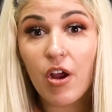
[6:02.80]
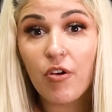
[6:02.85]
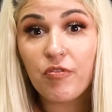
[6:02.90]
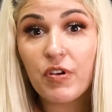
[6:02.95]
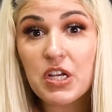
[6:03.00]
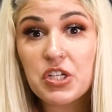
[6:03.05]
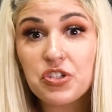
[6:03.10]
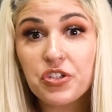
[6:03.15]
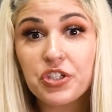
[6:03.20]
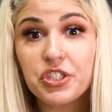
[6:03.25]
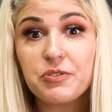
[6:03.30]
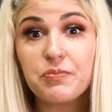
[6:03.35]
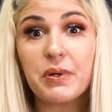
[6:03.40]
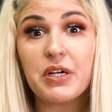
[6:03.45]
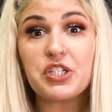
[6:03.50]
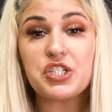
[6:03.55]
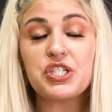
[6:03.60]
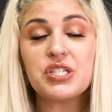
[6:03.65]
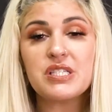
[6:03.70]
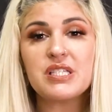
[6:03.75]
our facial
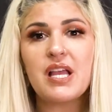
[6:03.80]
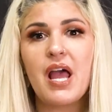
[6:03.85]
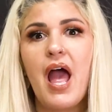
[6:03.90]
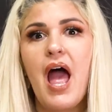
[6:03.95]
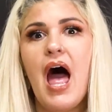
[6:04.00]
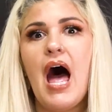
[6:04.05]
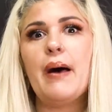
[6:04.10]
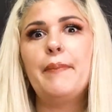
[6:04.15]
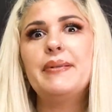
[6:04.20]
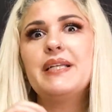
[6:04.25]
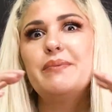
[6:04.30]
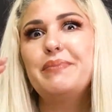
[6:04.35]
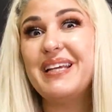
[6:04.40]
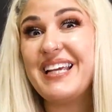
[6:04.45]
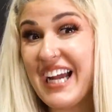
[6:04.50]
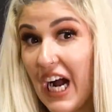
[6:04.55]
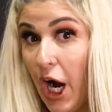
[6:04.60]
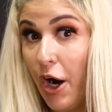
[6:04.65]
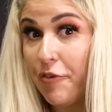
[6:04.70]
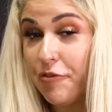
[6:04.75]
expressions, helping to be
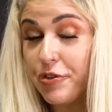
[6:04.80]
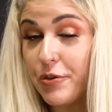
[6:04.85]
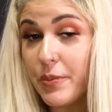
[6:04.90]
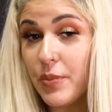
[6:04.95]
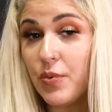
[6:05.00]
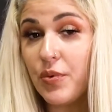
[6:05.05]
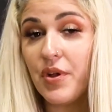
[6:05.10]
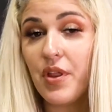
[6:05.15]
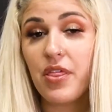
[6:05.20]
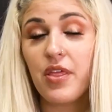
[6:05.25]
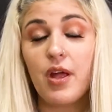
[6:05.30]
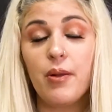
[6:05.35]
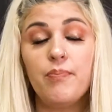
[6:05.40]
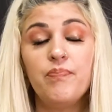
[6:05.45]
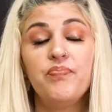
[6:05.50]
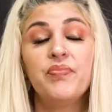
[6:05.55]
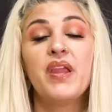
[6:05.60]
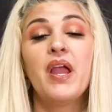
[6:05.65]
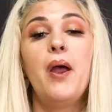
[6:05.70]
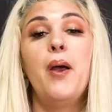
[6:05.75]
comfortable with them,
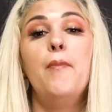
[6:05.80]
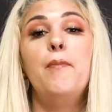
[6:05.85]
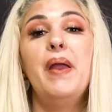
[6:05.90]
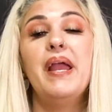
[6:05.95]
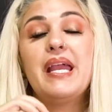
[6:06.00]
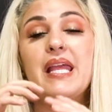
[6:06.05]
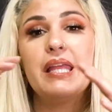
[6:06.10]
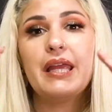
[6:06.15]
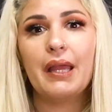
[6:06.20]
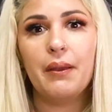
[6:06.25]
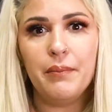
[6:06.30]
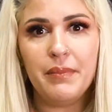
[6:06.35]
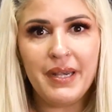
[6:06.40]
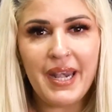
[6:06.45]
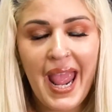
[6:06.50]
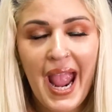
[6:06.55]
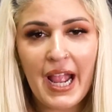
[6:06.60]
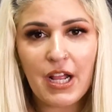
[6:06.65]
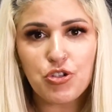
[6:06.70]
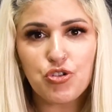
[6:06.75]
making it
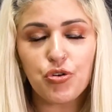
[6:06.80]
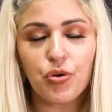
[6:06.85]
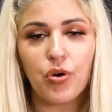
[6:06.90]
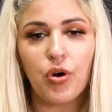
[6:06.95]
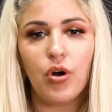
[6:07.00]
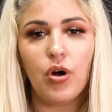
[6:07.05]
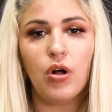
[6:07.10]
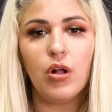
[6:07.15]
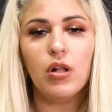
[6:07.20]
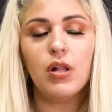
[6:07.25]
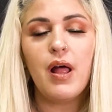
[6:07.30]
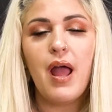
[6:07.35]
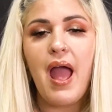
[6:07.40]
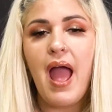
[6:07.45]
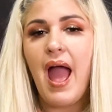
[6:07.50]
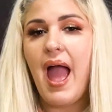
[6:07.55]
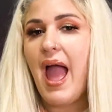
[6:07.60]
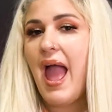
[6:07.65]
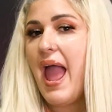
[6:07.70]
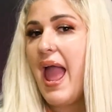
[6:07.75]
natural
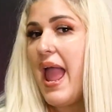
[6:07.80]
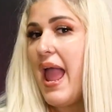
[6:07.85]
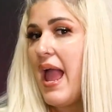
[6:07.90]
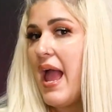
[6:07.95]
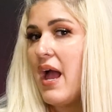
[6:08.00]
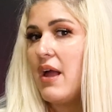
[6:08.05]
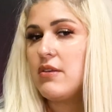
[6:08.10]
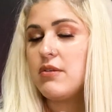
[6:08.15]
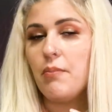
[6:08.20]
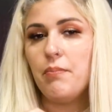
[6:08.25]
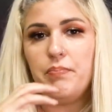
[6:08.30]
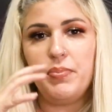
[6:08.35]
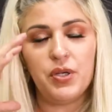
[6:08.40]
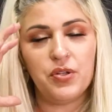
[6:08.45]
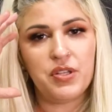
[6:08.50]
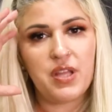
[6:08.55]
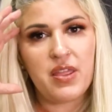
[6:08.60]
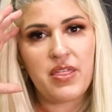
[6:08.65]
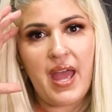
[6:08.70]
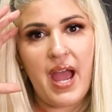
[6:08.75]
and
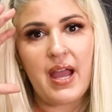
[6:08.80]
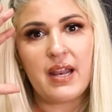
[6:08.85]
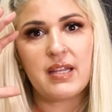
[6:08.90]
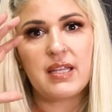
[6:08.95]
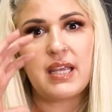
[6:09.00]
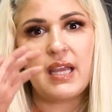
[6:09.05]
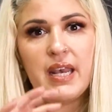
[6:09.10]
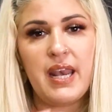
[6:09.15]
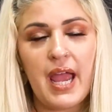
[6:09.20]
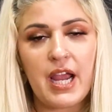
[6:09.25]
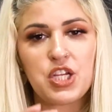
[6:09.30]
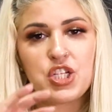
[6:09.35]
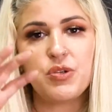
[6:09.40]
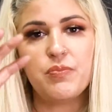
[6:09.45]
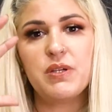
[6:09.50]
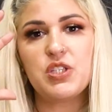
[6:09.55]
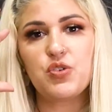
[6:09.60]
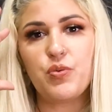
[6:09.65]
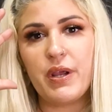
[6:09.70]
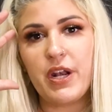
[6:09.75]
building that connection
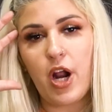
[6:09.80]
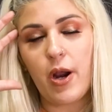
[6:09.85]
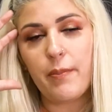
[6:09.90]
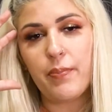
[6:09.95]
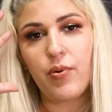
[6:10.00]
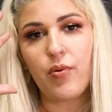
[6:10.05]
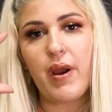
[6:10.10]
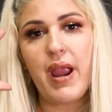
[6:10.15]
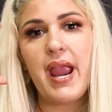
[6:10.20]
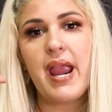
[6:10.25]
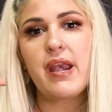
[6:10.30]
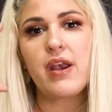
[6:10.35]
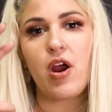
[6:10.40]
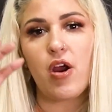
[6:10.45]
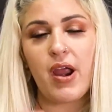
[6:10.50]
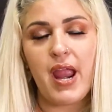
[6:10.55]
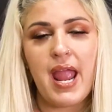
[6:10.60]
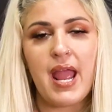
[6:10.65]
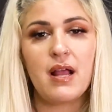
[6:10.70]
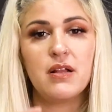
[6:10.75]
between our brain, our
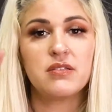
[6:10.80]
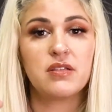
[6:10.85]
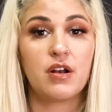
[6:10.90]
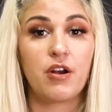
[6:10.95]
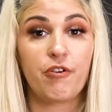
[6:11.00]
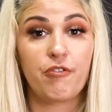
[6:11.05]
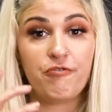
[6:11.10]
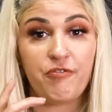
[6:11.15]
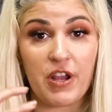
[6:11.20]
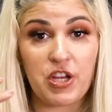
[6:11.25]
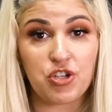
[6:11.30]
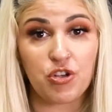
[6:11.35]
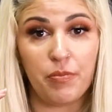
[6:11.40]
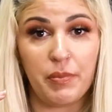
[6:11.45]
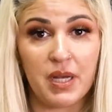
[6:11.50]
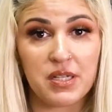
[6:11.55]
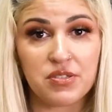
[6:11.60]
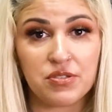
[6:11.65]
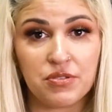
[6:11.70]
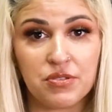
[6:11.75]
hands and our facial
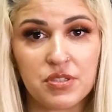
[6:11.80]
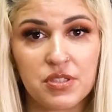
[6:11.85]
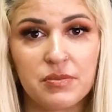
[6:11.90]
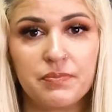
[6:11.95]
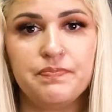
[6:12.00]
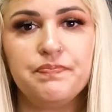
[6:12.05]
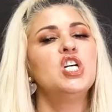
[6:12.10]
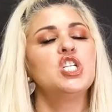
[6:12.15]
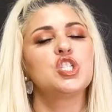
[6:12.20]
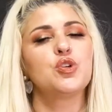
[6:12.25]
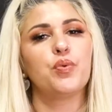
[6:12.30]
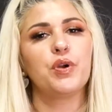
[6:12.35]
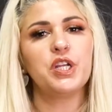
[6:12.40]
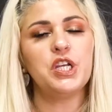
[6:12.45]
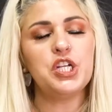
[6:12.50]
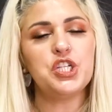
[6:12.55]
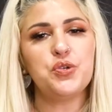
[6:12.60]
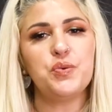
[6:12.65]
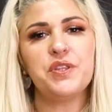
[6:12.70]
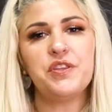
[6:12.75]
muscles. So we're
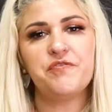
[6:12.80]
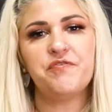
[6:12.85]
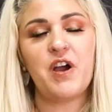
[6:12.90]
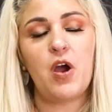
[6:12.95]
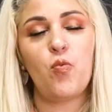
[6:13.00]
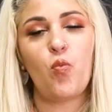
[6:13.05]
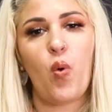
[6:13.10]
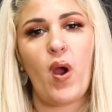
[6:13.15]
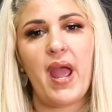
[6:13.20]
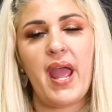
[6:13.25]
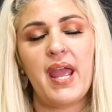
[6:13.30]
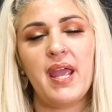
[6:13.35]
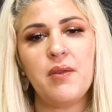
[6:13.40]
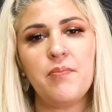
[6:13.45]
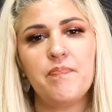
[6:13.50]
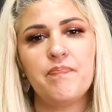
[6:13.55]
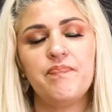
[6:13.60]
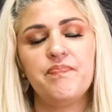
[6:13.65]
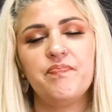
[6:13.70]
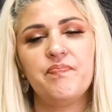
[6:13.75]
going to do it the fun
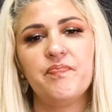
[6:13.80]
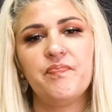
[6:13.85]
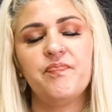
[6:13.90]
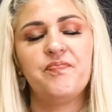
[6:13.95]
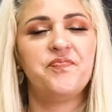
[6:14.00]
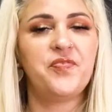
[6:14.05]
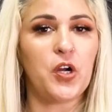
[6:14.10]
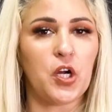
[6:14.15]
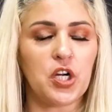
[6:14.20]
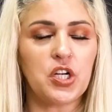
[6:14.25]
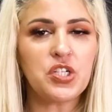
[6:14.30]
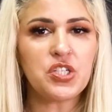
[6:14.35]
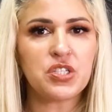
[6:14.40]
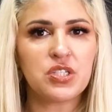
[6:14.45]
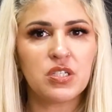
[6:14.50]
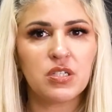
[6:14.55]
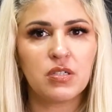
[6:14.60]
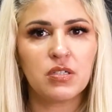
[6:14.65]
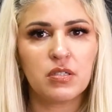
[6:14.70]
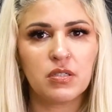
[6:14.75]
way.
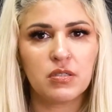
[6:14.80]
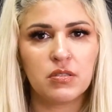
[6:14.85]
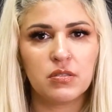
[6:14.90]
First,